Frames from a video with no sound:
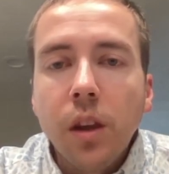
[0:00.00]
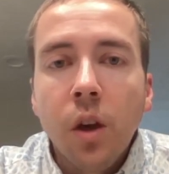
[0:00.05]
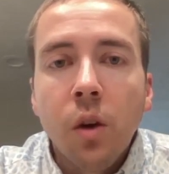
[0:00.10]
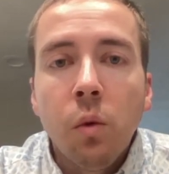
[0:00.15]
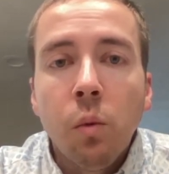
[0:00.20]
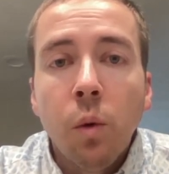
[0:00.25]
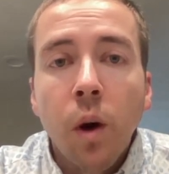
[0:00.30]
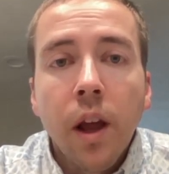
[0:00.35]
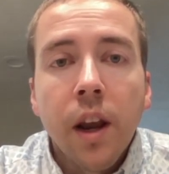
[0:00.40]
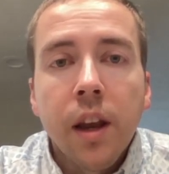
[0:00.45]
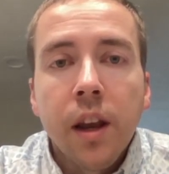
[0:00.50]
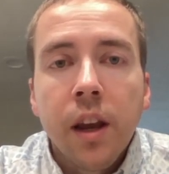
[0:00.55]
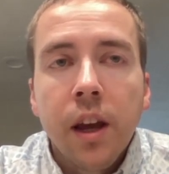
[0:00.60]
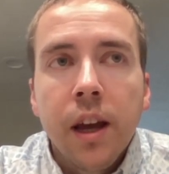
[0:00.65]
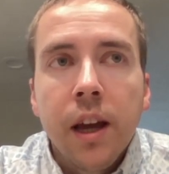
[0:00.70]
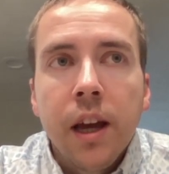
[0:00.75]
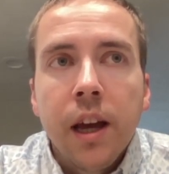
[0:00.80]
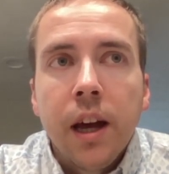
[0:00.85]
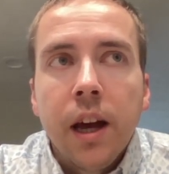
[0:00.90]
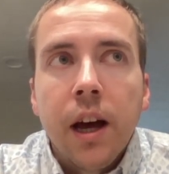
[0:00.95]
One
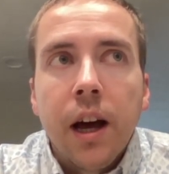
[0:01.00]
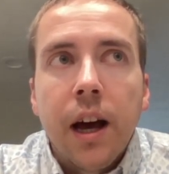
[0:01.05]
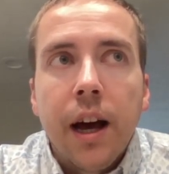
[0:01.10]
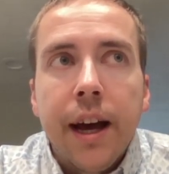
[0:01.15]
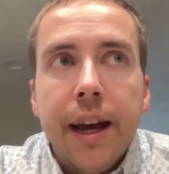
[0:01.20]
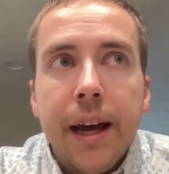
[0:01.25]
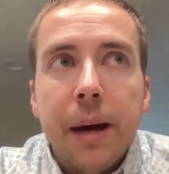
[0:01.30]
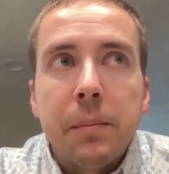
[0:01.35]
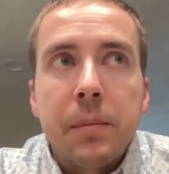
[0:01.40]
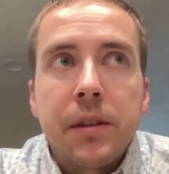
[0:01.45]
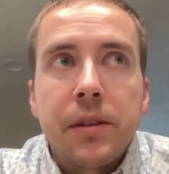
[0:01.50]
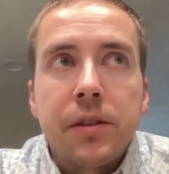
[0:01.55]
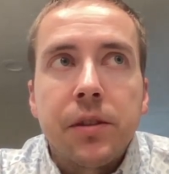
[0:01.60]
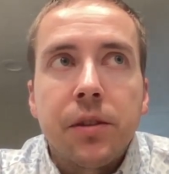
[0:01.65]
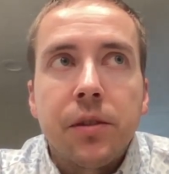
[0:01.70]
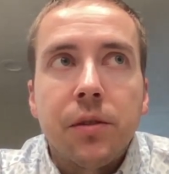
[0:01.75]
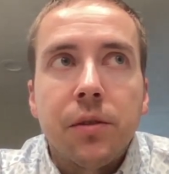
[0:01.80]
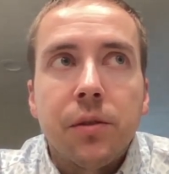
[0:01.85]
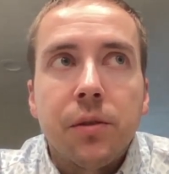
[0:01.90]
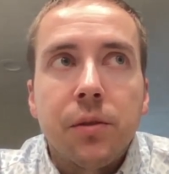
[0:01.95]
I happen
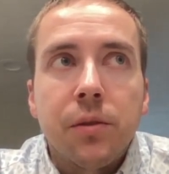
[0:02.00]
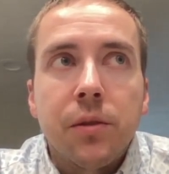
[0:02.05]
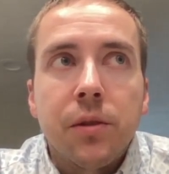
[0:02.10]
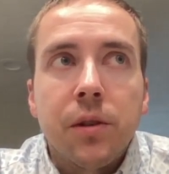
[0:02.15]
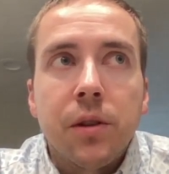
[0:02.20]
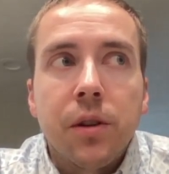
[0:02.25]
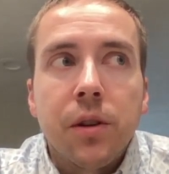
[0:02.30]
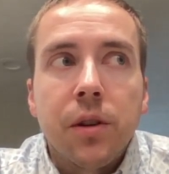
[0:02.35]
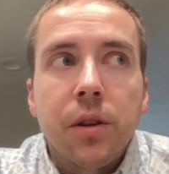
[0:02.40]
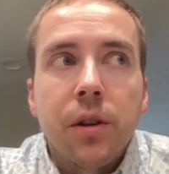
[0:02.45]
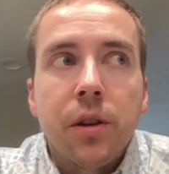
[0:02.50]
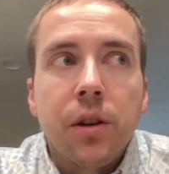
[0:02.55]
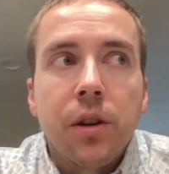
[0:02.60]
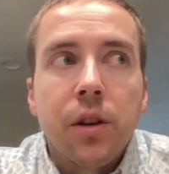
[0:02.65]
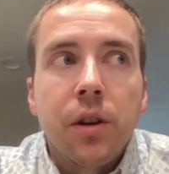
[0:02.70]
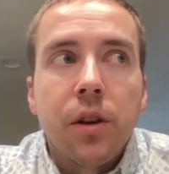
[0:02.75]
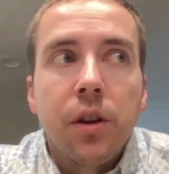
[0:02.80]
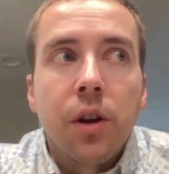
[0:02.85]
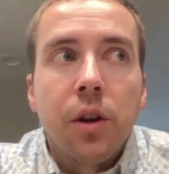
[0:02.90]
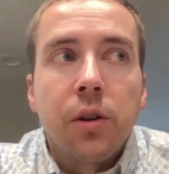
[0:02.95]
to
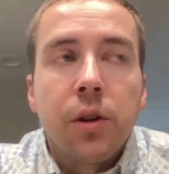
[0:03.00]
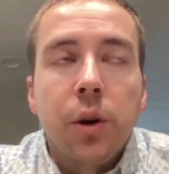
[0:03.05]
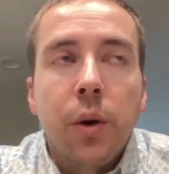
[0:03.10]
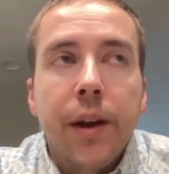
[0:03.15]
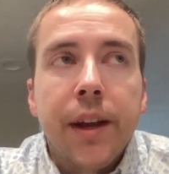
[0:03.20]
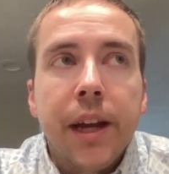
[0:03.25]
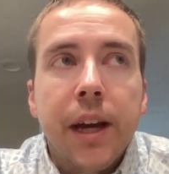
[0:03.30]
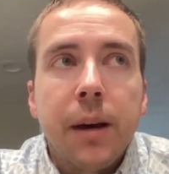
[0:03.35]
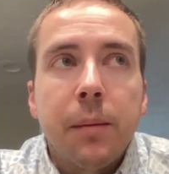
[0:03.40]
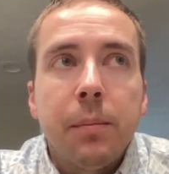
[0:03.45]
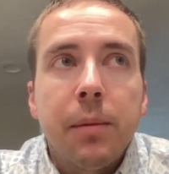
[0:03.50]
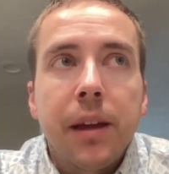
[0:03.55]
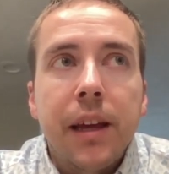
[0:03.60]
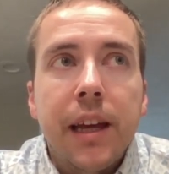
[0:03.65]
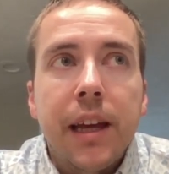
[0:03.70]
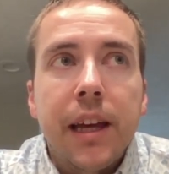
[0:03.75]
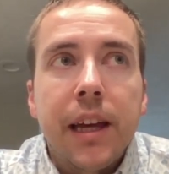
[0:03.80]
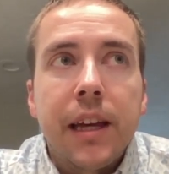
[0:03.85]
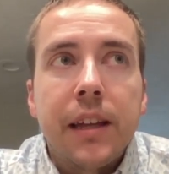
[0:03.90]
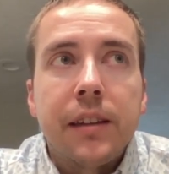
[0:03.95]
know growing up,
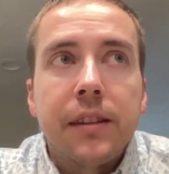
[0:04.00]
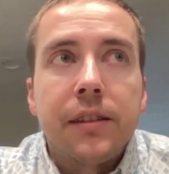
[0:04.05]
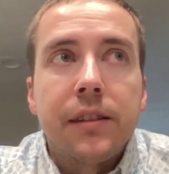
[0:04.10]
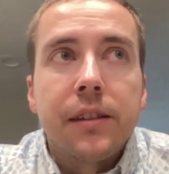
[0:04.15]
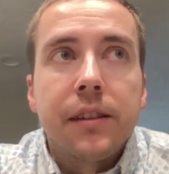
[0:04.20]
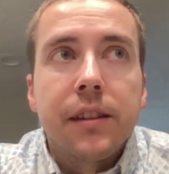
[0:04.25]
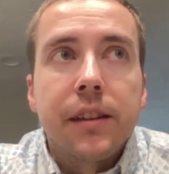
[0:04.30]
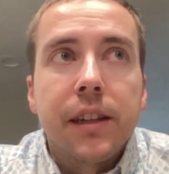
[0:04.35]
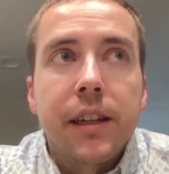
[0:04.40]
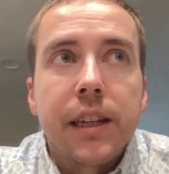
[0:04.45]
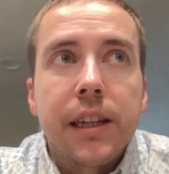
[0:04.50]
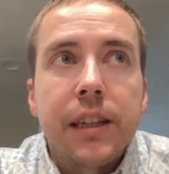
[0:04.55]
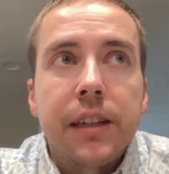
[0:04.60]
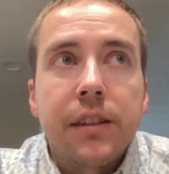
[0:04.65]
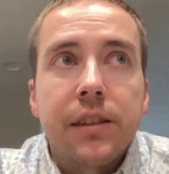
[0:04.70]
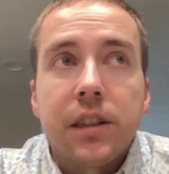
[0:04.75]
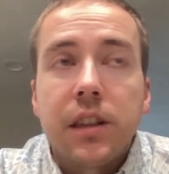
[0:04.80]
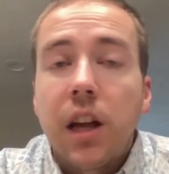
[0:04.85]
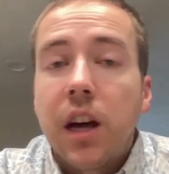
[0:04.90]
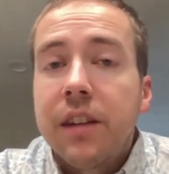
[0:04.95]
and he
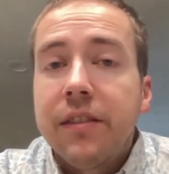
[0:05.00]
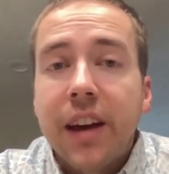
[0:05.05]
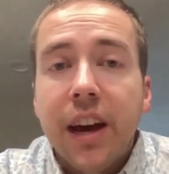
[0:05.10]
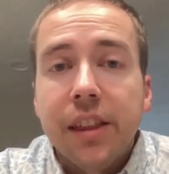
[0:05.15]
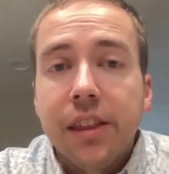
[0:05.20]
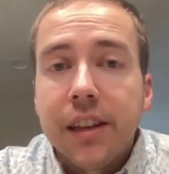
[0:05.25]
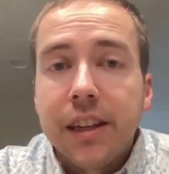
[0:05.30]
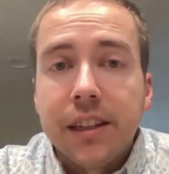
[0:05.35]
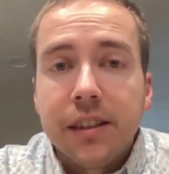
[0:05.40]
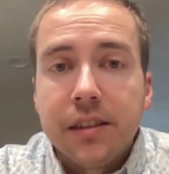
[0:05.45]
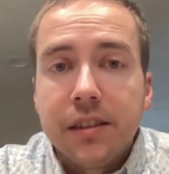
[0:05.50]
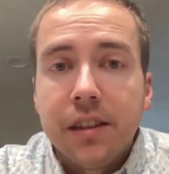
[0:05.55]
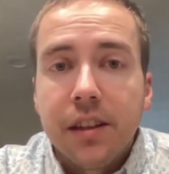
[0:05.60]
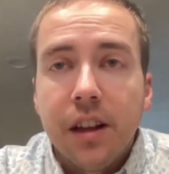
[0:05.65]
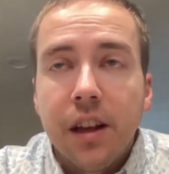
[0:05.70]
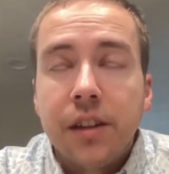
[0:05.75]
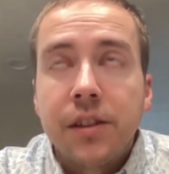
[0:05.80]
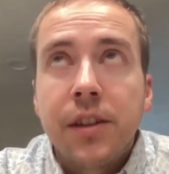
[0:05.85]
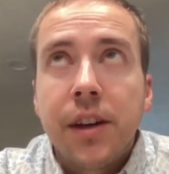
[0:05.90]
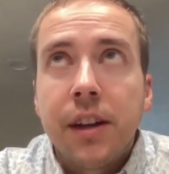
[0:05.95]
does a lot of athletes,
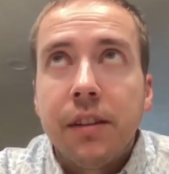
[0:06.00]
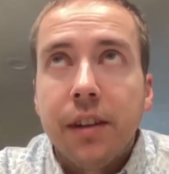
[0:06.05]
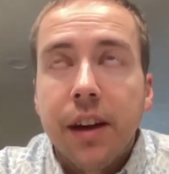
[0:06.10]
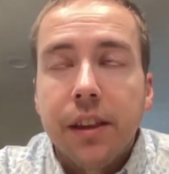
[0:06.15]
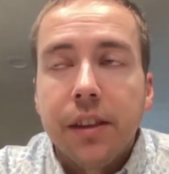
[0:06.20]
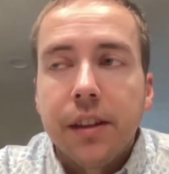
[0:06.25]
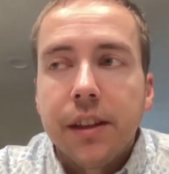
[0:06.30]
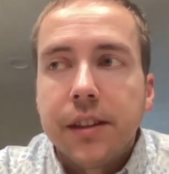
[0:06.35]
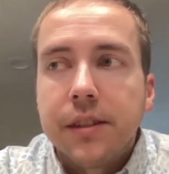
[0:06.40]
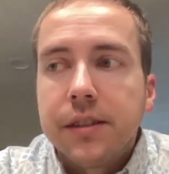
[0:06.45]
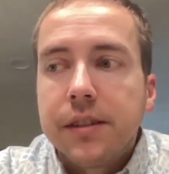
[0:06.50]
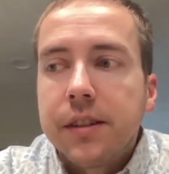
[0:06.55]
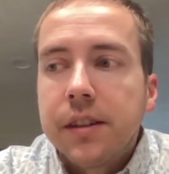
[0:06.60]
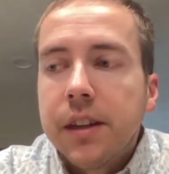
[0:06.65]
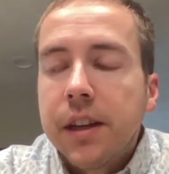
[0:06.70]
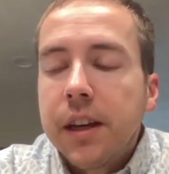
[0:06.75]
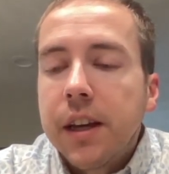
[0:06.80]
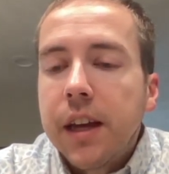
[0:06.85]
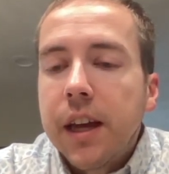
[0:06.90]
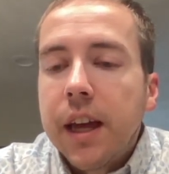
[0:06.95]
a ton of athletes.
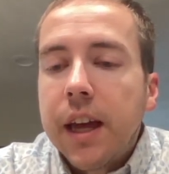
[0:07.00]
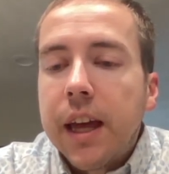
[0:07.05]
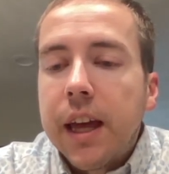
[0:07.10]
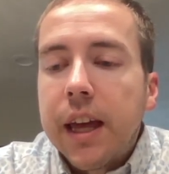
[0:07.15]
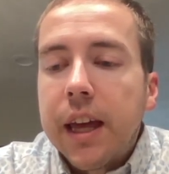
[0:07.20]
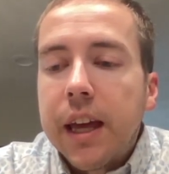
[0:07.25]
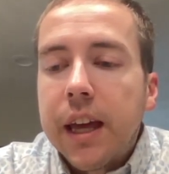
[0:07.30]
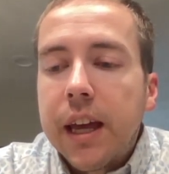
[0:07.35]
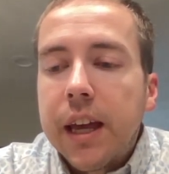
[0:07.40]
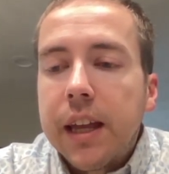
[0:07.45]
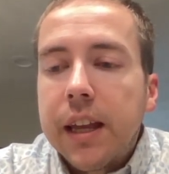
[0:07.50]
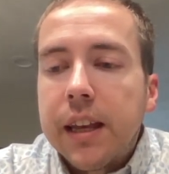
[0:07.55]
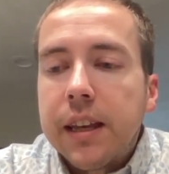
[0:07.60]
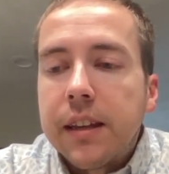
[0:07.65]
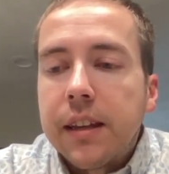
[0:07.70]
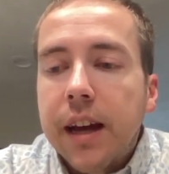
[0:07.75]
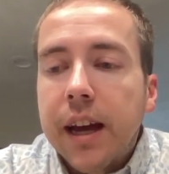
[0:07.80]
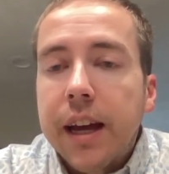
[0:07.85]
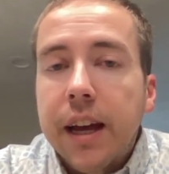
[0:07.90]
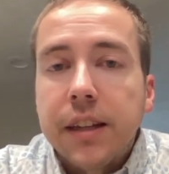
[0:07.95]
And
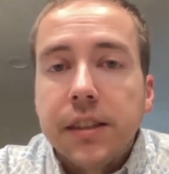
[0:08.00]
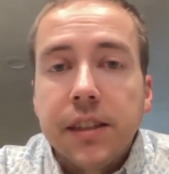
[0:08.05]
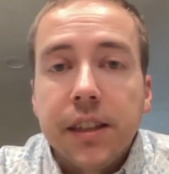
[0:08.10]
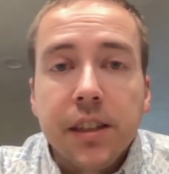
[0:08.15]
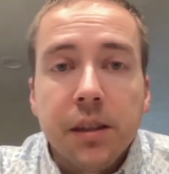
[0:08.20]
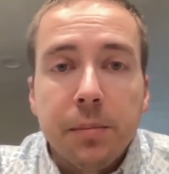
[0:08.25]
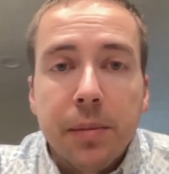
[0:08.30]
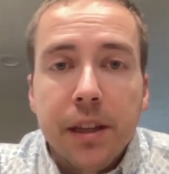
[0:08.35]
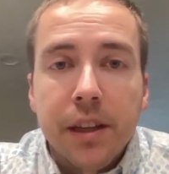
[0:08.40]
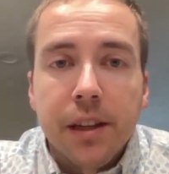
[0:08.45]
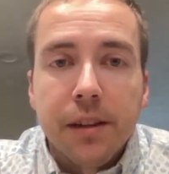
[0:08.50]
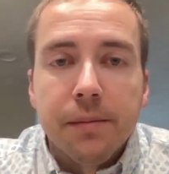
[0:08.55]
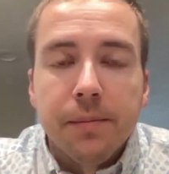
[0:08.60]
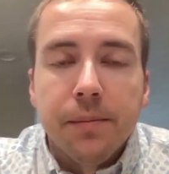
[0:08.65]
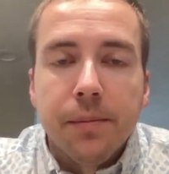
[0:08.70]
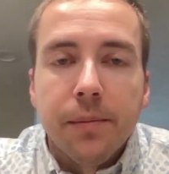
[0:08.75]
I asked his opinion,